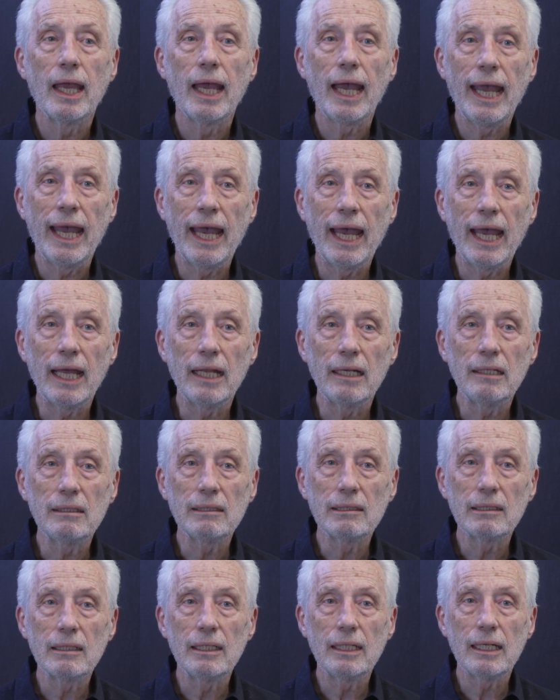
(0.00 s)

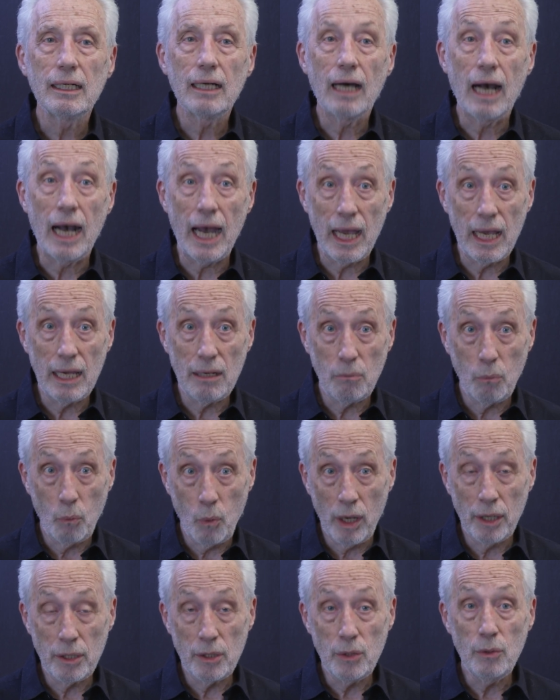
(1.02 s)
And I
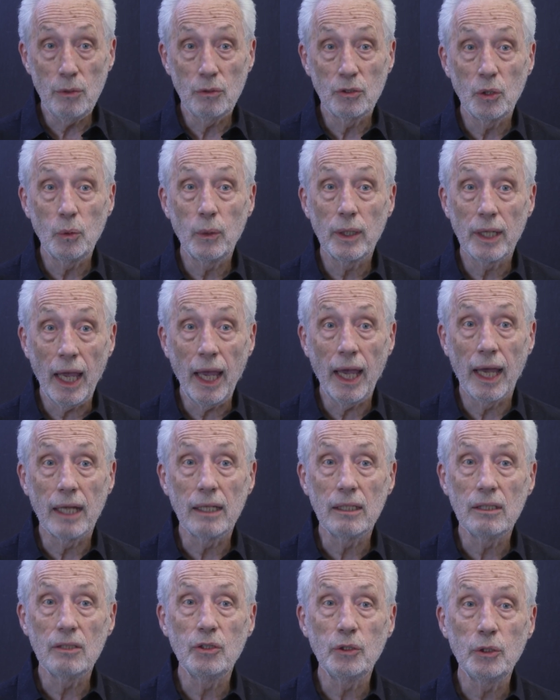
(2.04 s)
want you to,
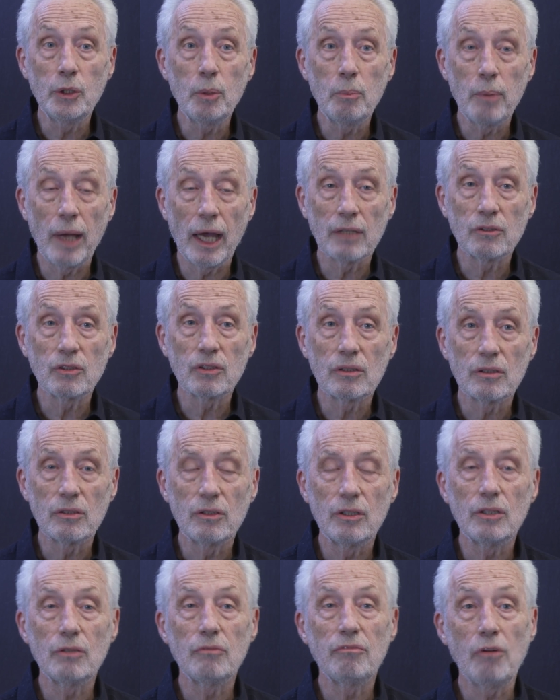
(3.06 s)
again, do your best
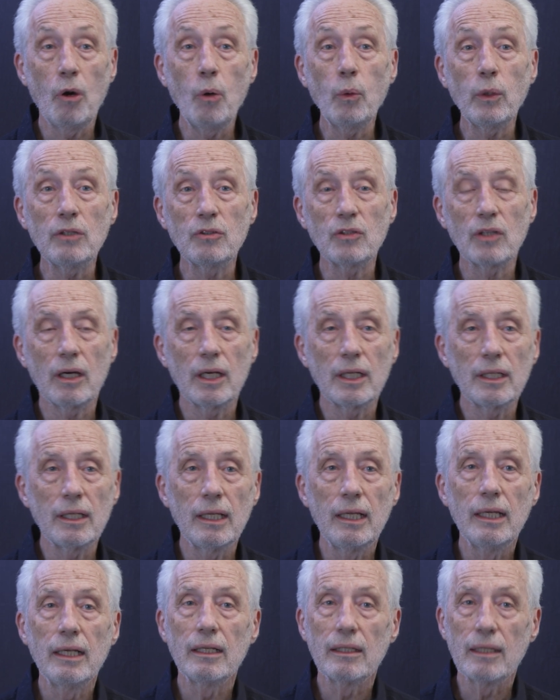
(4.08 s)
to focus on
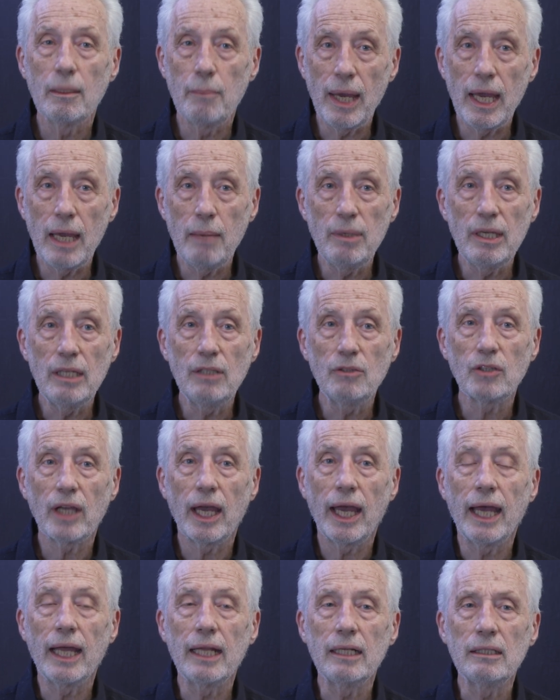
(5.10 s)
the babies
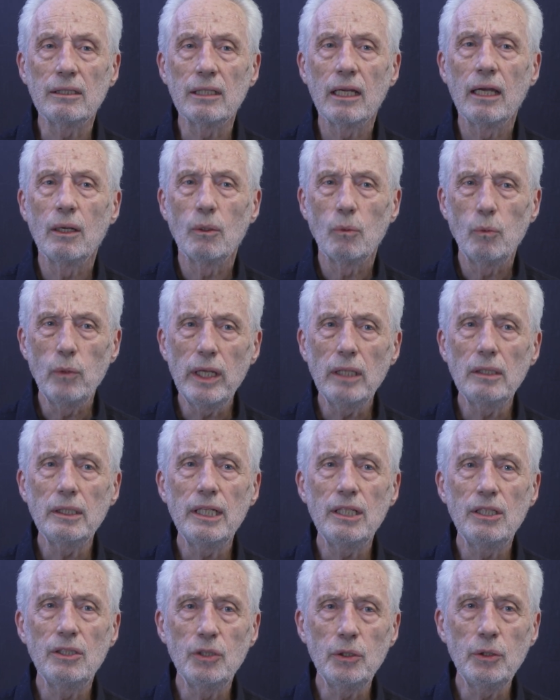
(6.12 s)
and
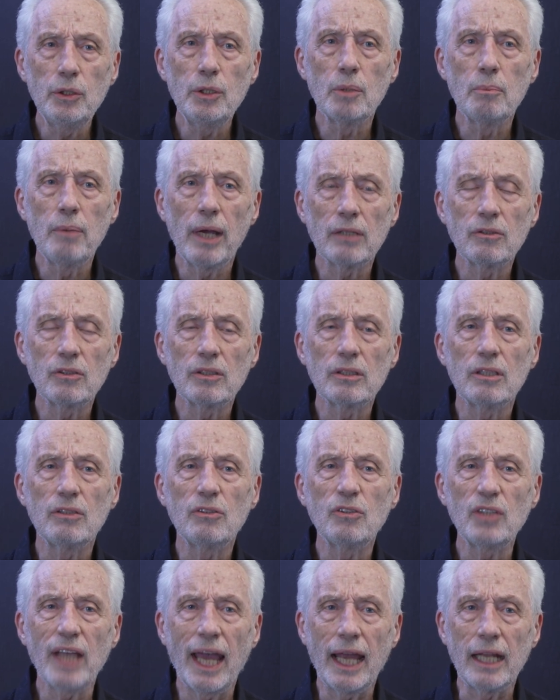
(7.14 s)
really do your best to
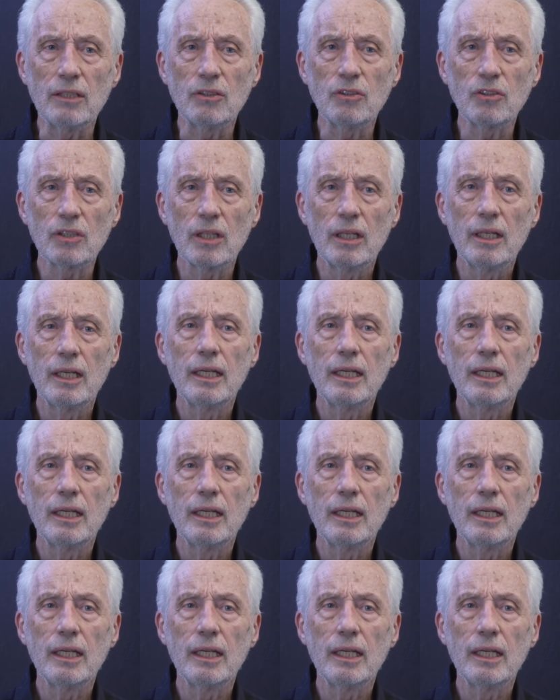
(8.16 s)
sense